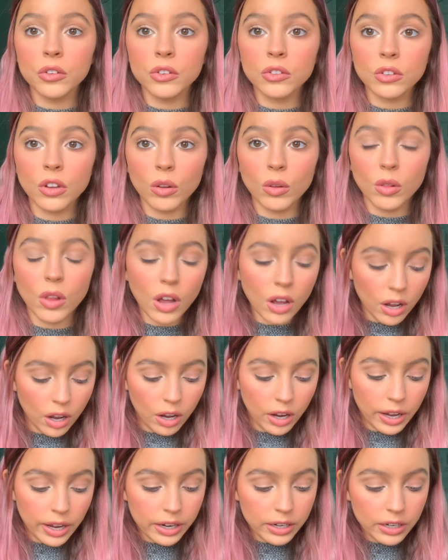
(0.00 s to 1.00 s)
so
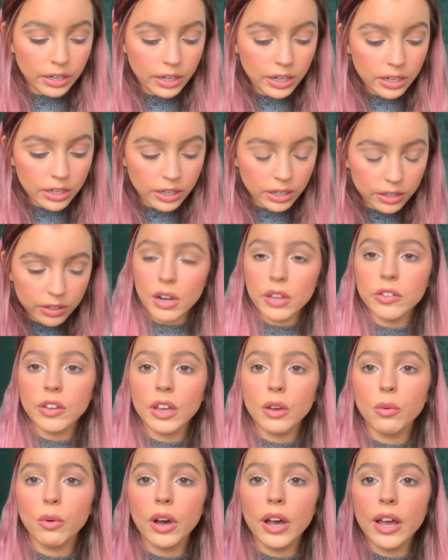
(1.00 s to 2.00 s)
long. I need it. I'm gonna
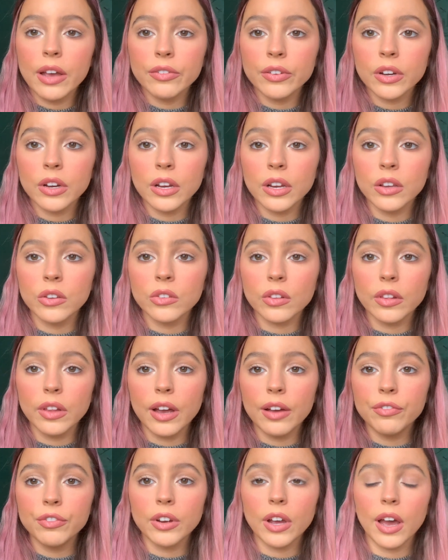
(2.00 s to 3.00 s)
take whatever is
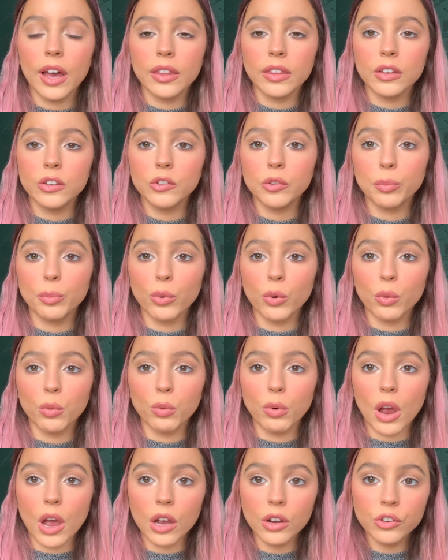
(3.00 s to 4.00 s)
left on this
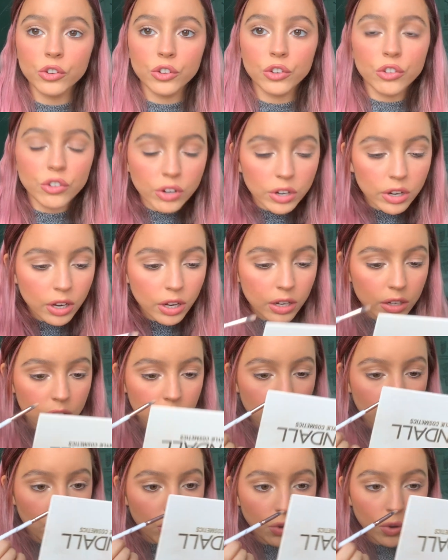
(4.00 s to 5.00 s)
brush and
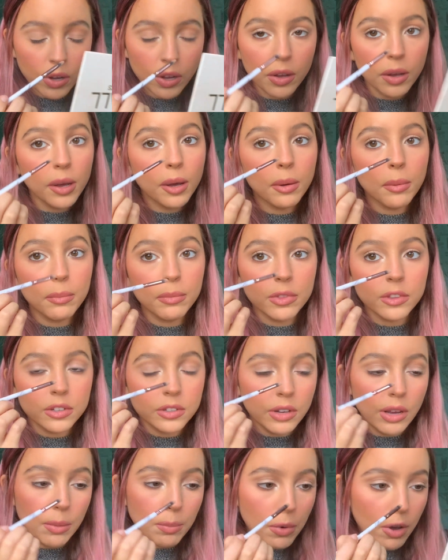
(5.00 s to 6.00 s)
do the
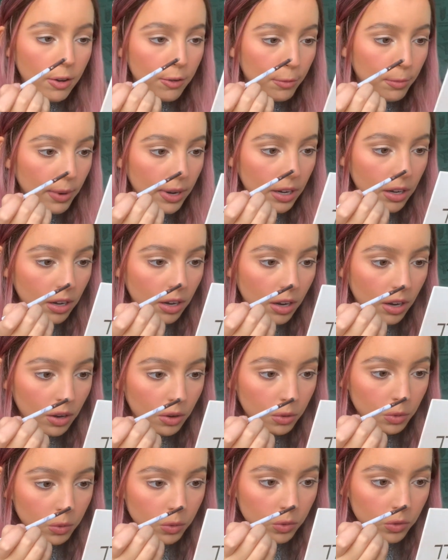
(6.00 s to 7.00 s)
tip of my
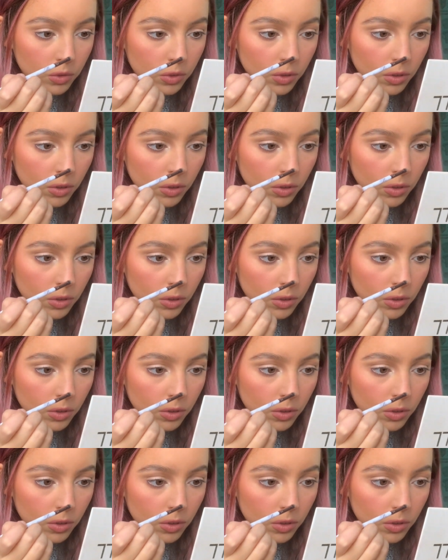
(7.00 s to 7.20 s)
nose